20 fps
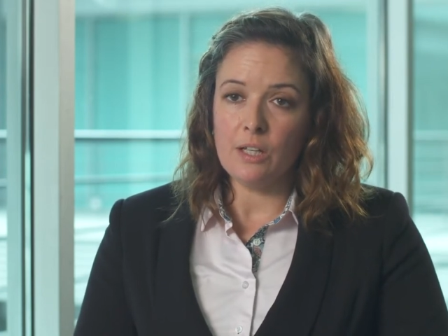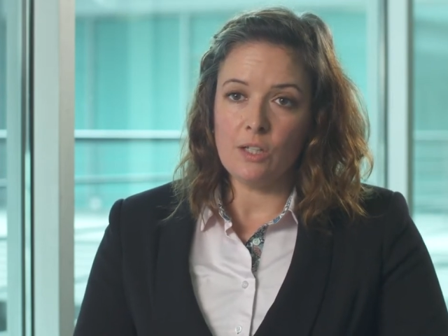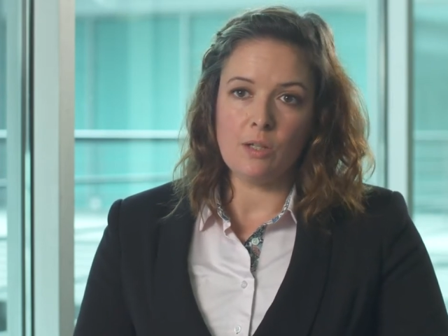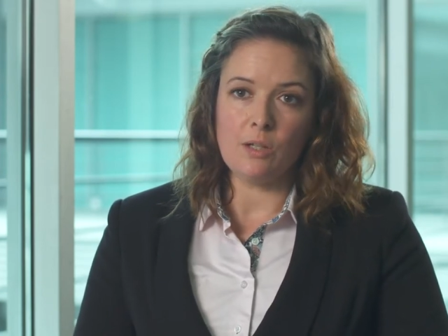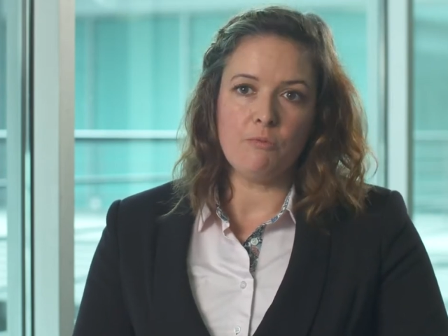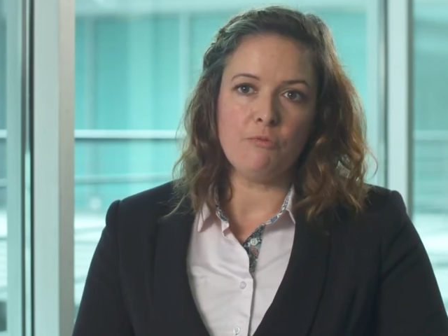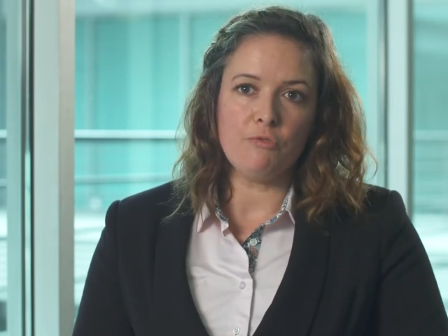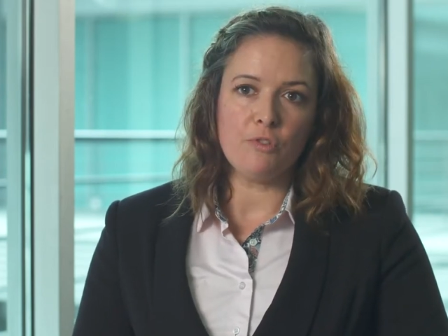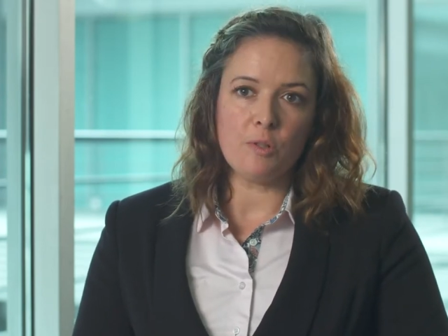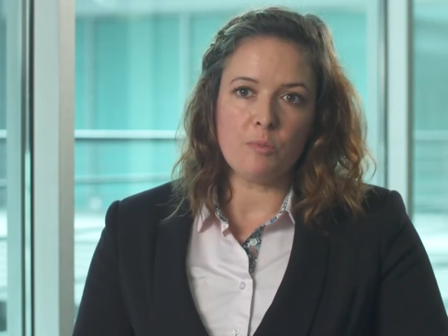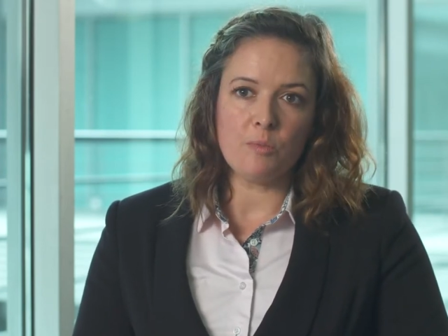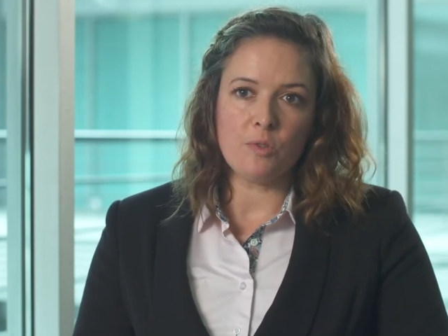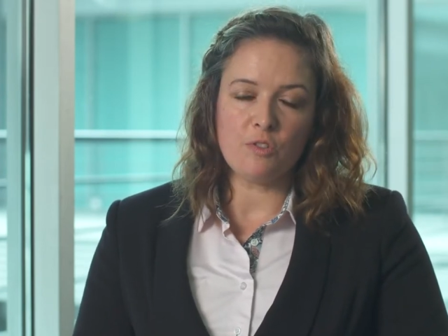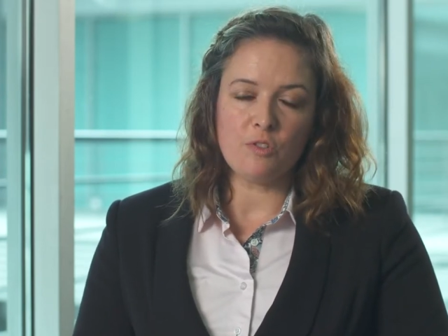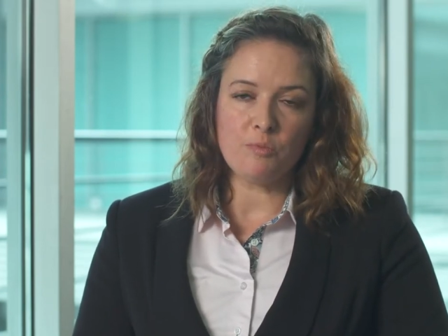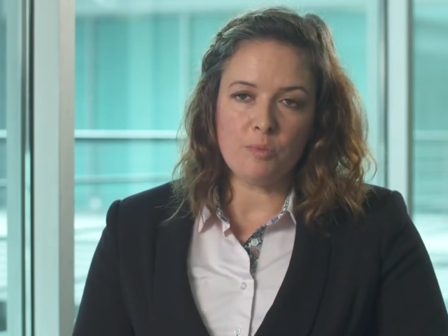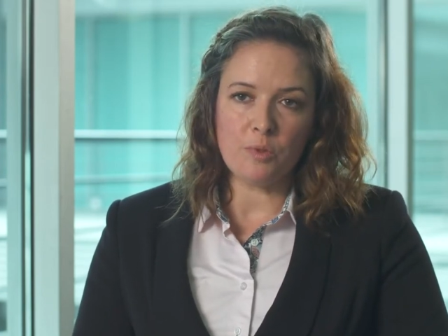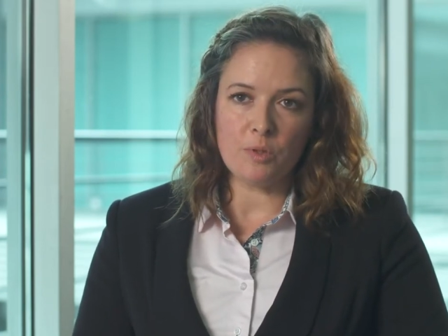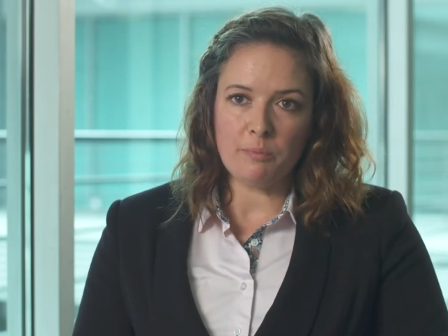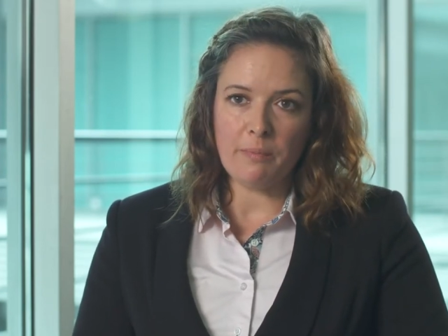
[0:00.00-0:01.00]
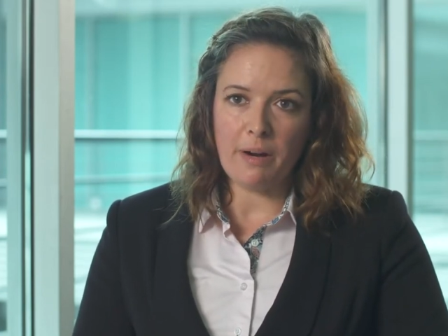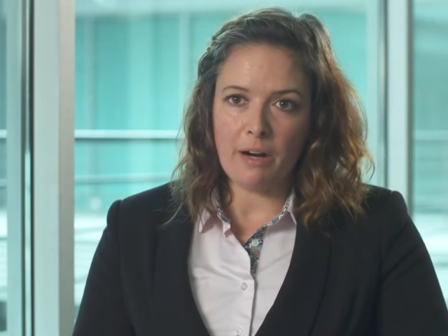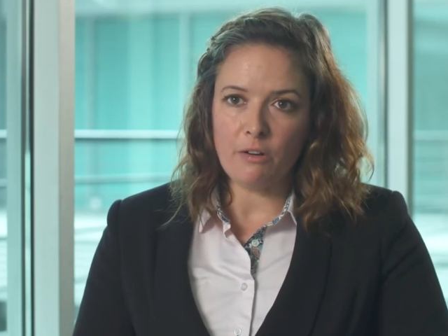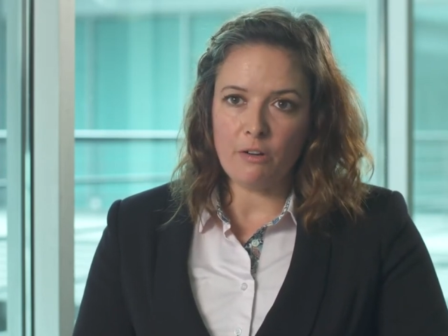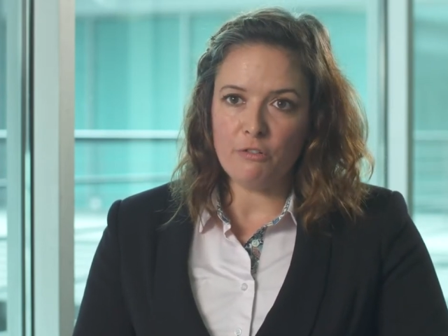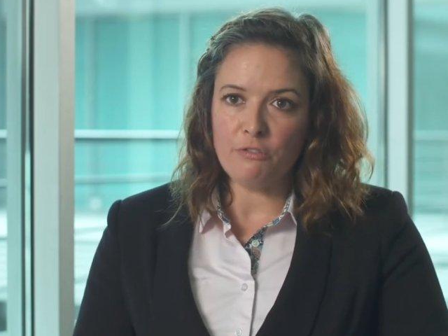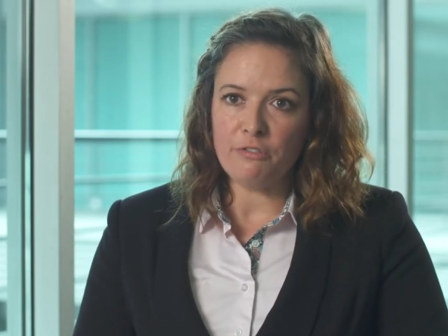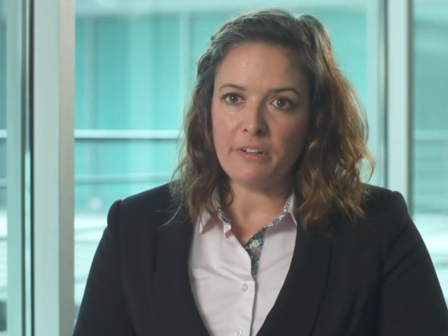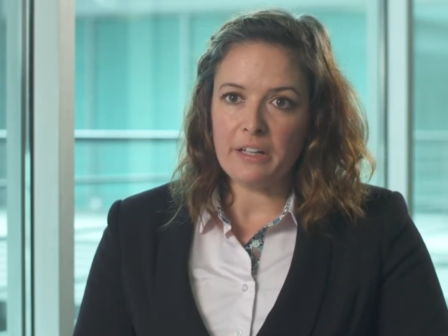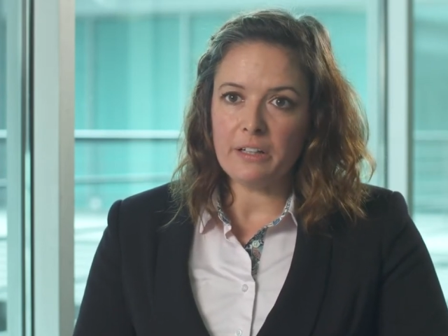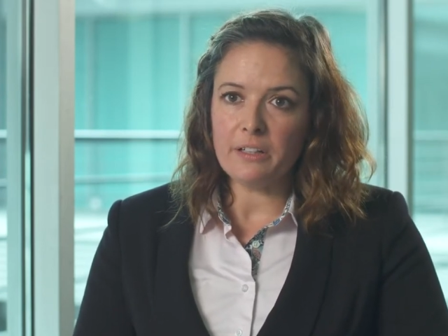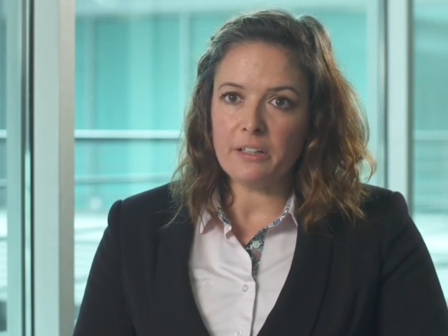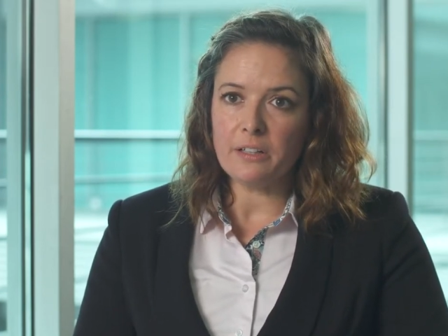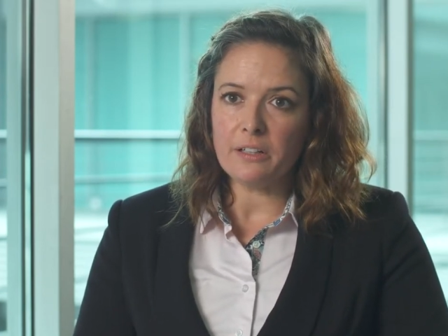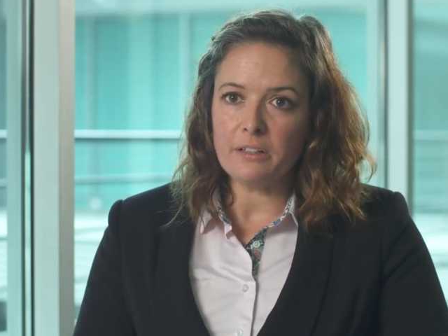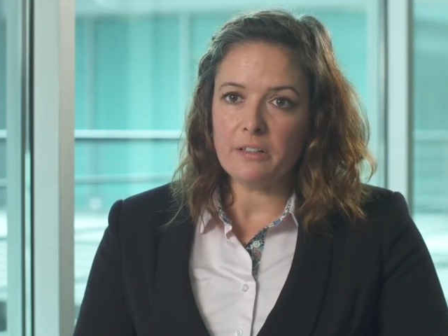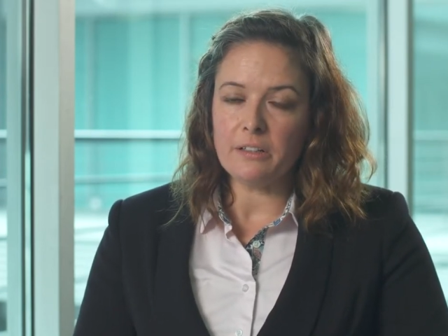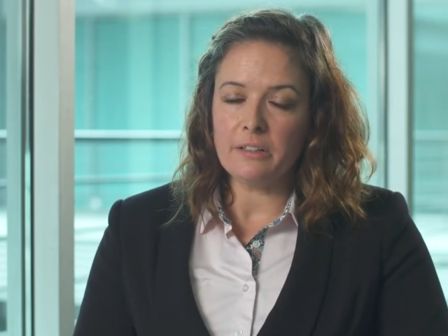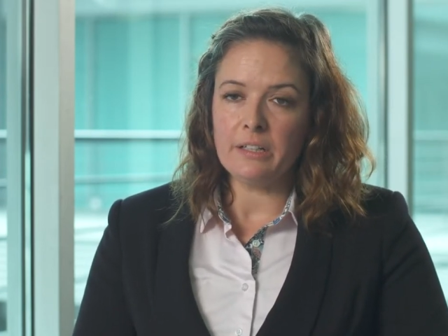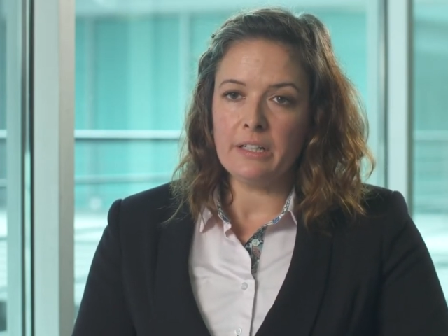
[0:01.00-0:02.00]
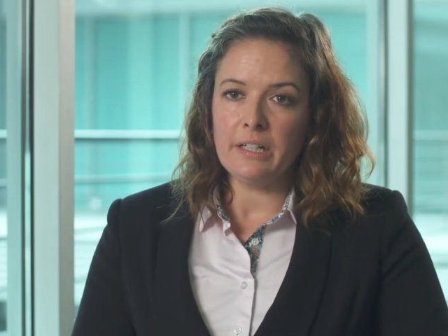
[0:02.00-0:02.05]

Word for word: some forms of bone marrow failure,